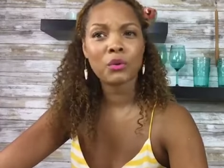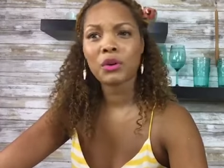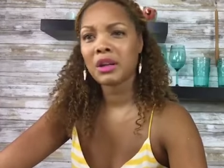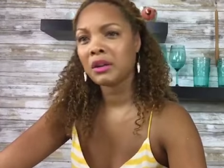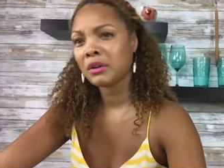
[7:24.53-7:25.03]

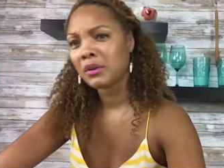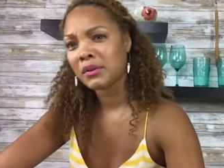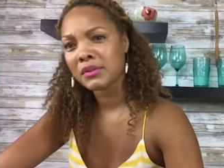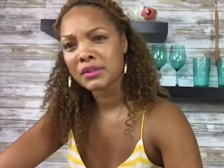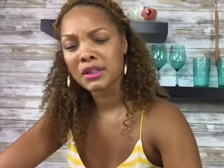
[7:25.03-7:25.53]

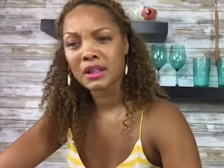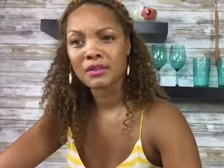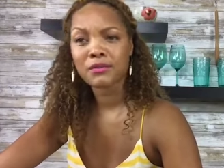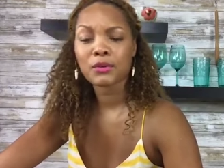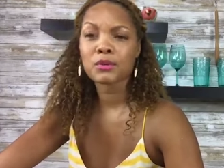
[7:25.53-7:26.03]
oils
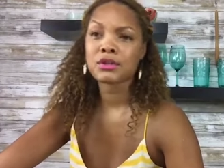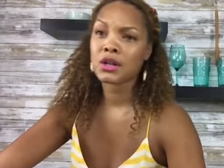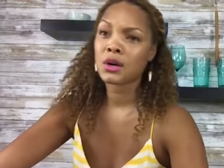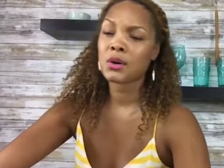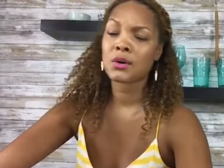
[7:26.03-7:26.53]
and
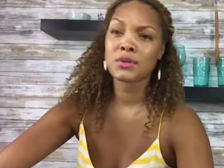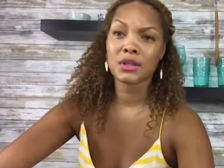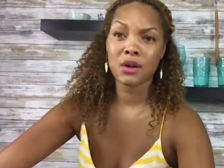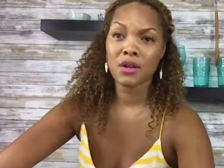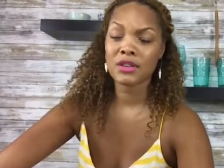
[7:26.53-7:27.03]
fructose
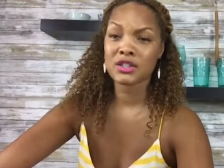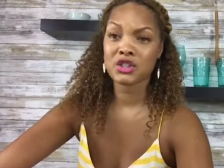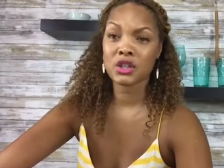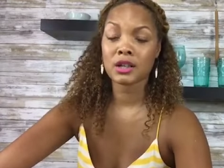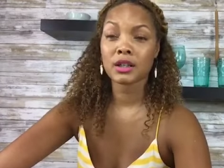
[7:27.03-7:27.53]
and all this
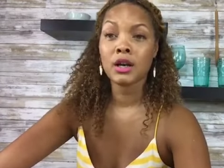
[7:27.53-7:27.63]
junk.